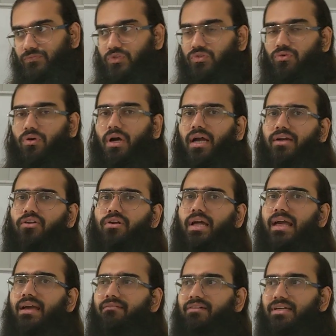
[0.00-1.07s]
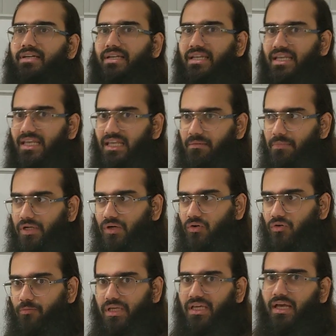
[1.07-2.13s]
So I don't have a team
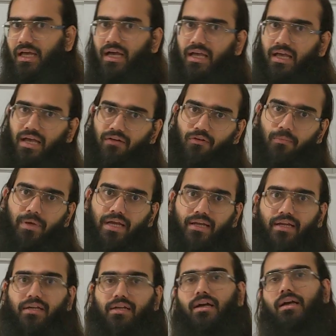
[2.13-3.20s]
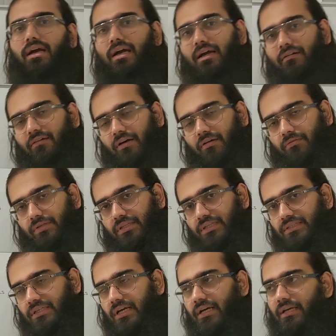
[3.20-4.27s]
around me. I have a backend guy, I have
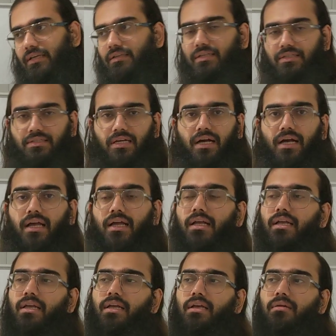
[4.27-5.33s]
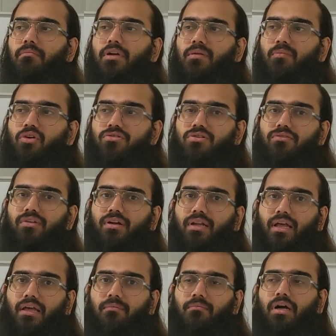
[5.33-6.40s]
this guy, but most of the
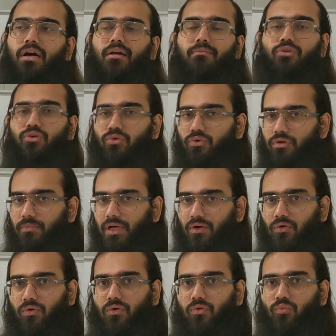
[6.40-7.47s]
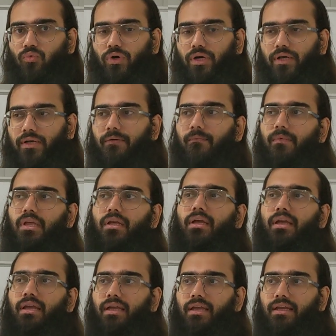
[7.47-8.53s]
time I'm doing my own work,
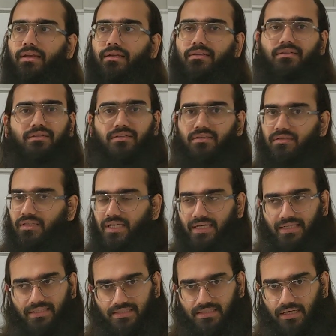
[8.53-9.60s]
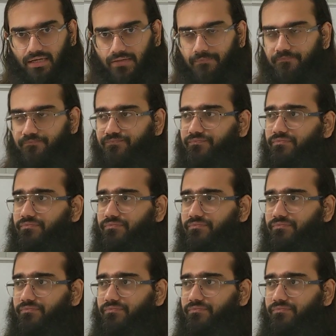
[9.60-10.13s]
and that is done.